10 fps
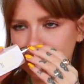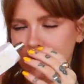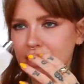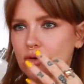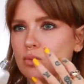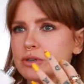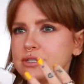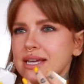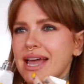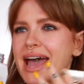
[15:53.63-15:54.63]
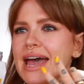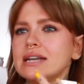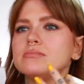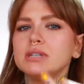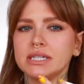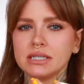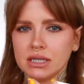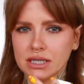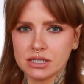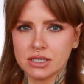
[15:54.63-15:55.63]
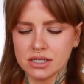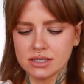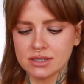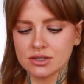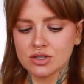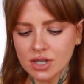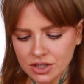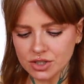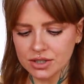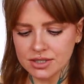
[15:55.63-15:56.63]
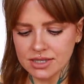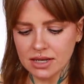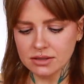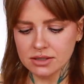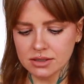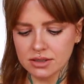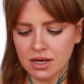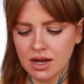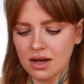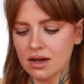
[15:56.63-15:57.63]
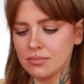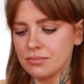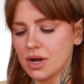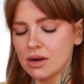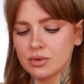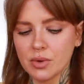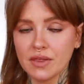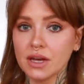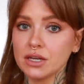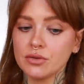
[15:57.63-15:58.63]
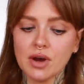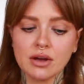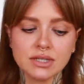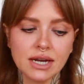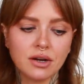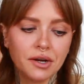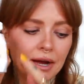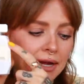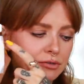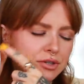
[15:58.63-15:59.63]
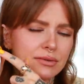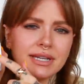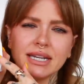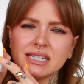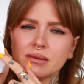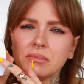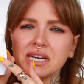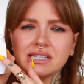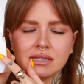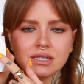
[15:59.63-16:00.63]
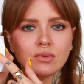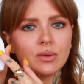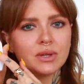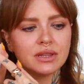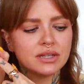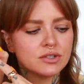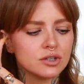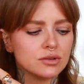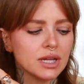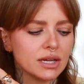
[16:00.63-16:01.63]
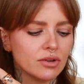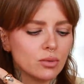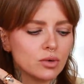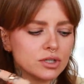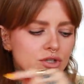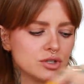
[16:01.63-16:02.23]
like almost like edibly delicious. Such a good scent uh, I would wear that year round. And I also really like to mix this one with things too. Like if I want